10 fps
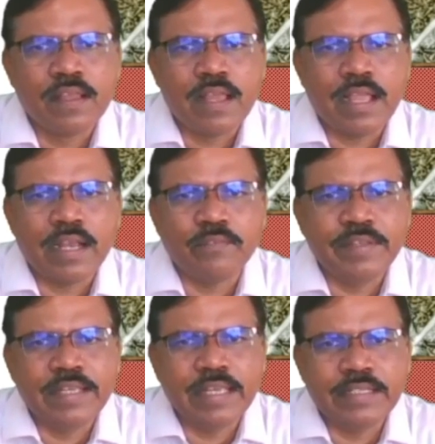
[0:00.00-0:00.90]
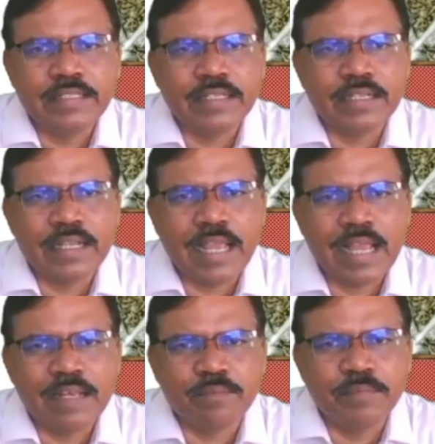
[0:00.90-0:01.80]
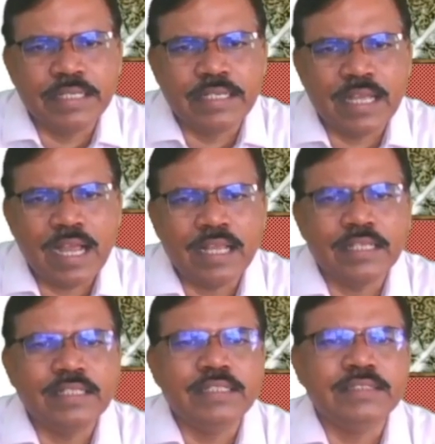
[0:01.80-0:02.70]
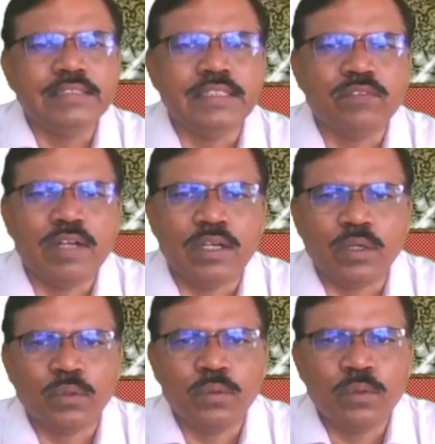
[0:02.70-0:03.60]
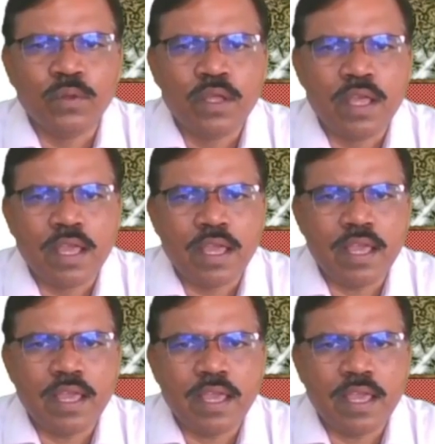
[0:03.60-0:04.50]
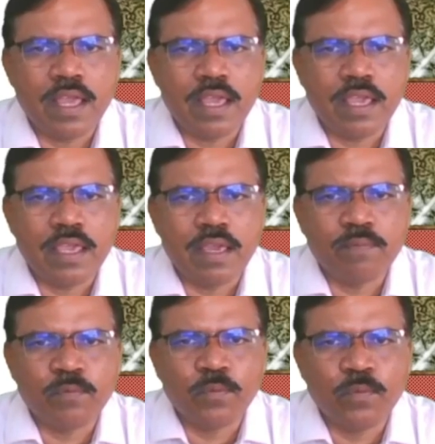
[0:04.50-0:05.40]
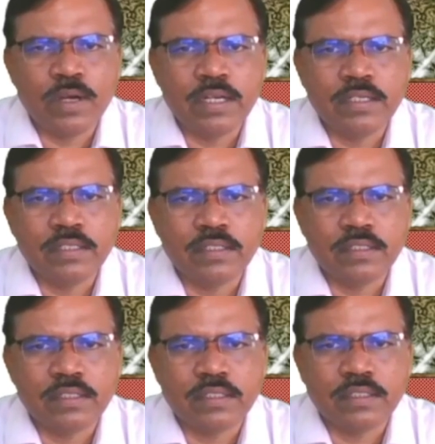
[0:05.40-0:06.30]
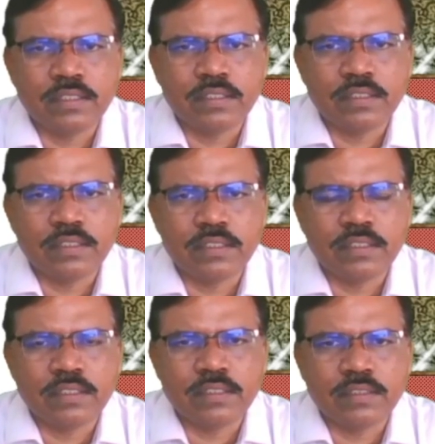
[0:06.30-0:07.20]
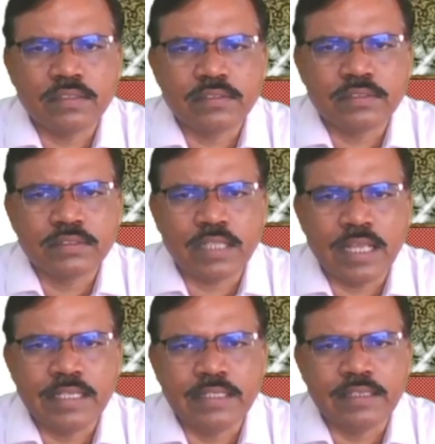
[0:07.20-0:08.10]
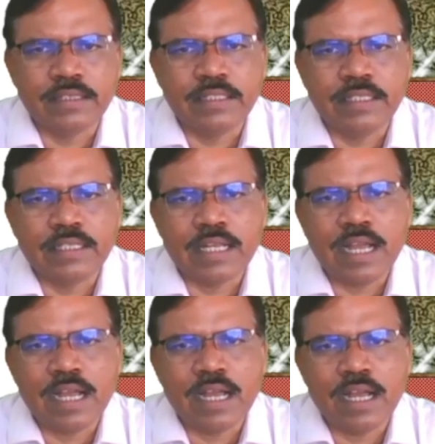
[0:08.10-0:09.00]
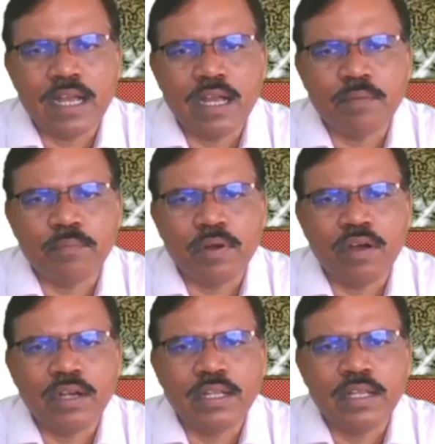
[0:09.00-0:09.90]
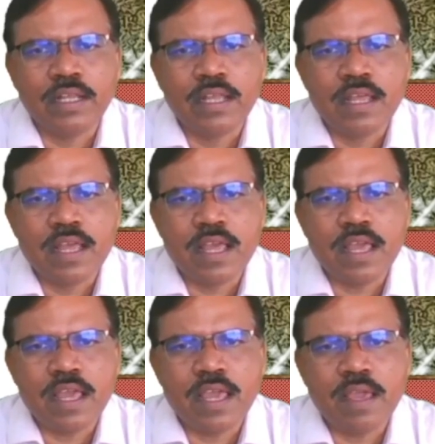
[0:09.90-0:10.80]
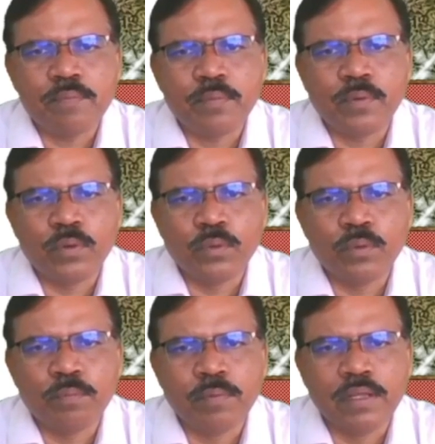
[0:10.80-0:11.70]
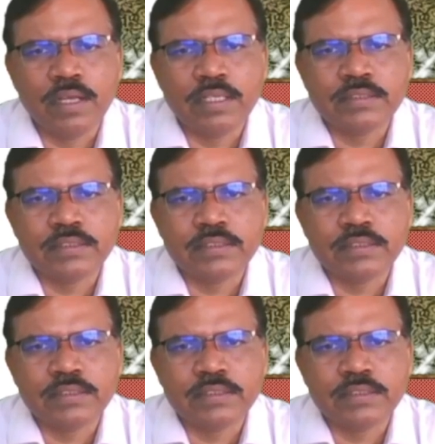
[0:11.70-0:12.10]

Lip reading: And we get here tan beta is equal to F1 sin theta upon F2 plus